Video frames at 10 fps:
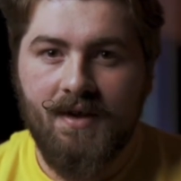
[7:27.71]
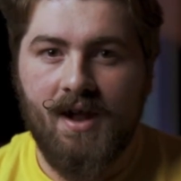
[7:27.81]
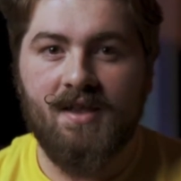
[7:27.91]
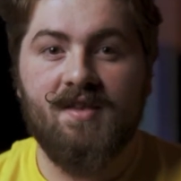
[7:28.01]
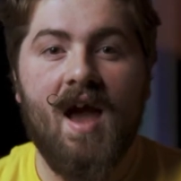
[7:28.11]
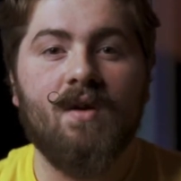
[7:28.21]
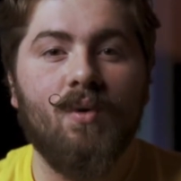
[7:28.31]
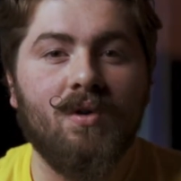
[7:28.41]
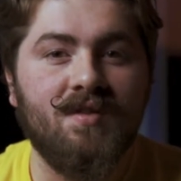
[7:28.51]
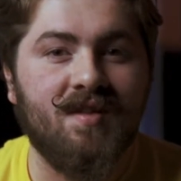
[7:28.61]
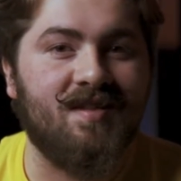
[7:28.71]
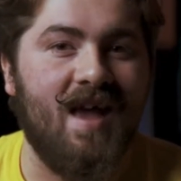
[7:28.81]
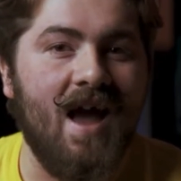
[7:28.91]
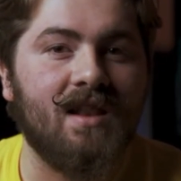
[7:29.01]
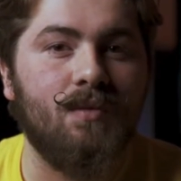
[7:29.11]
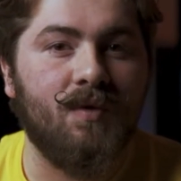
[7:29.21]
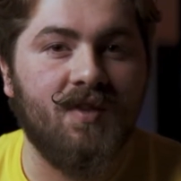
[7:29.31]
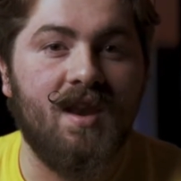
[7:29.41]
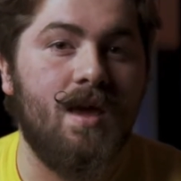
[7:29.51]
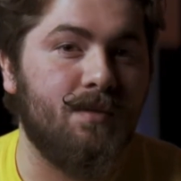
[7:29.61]
An attack roll is exactly what
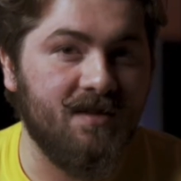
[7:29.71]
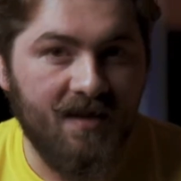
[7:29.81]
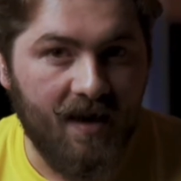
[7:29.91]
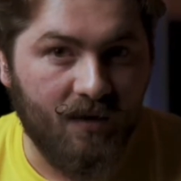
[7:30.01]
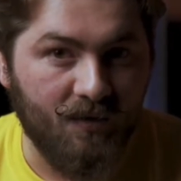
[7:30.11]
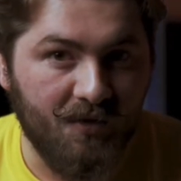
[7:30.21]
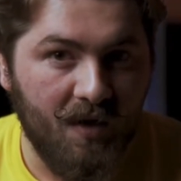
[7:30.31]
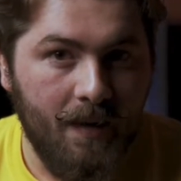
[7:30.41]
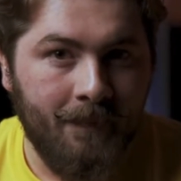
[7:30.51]
the name entails.